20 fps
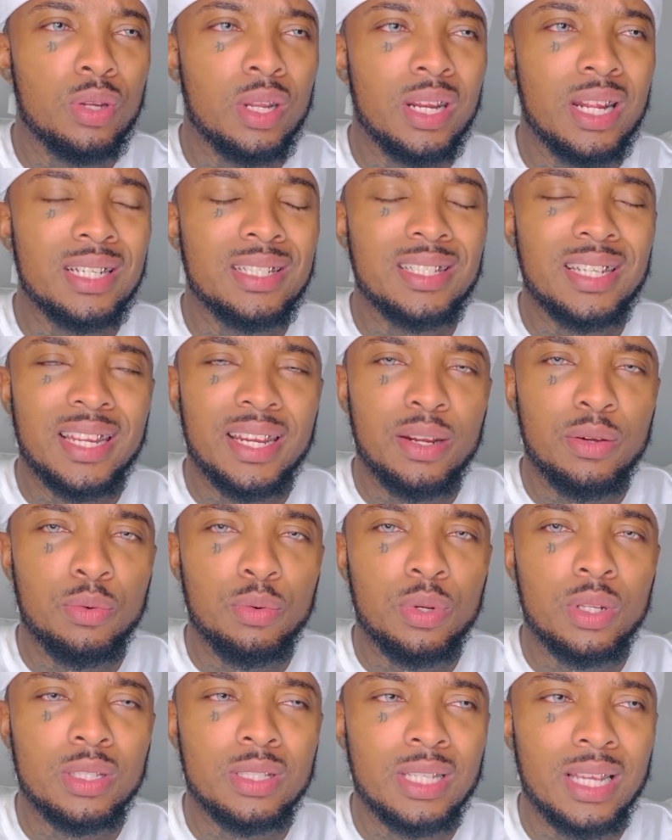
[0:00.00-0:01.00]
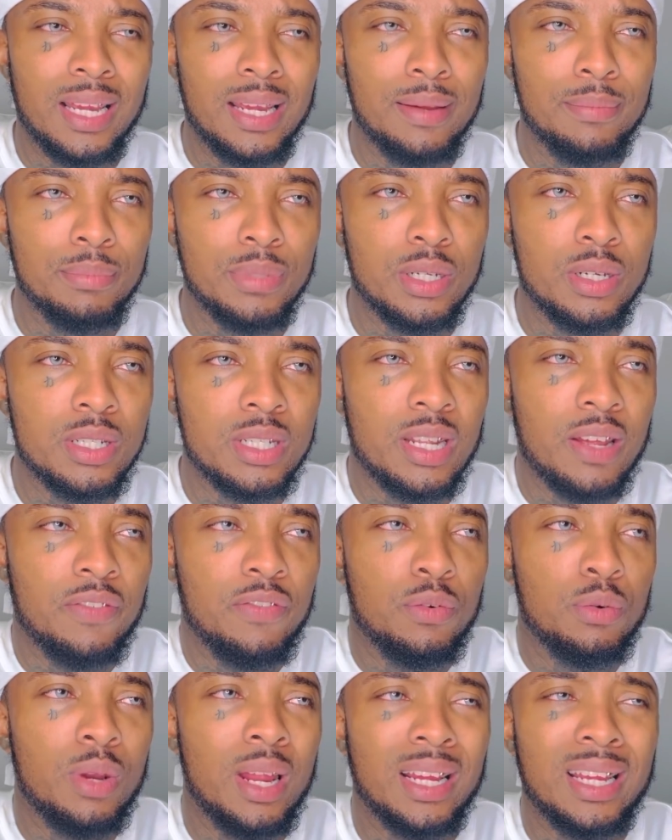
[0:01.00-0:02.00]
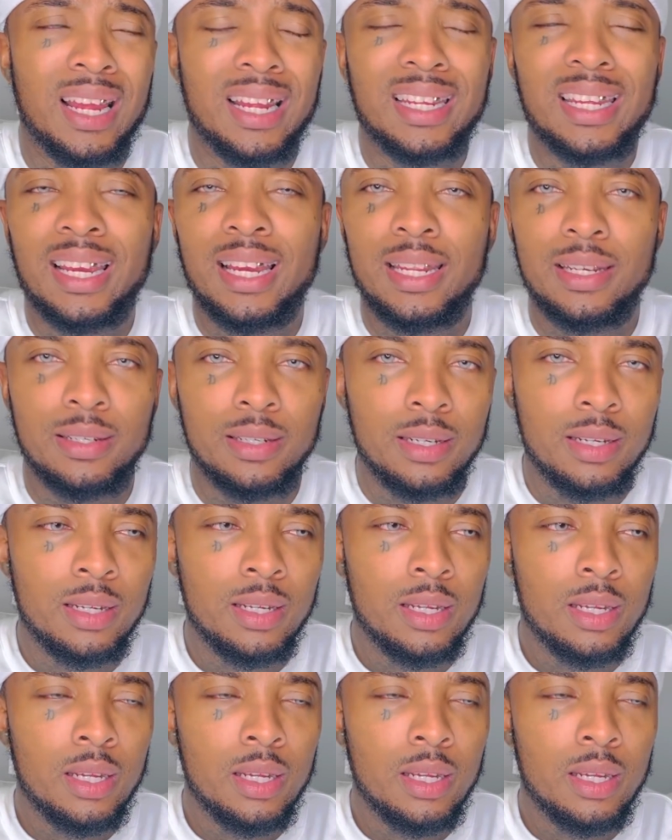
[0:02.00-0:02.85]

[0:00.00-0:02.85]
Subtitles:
and I say that all the time because I feel like I can.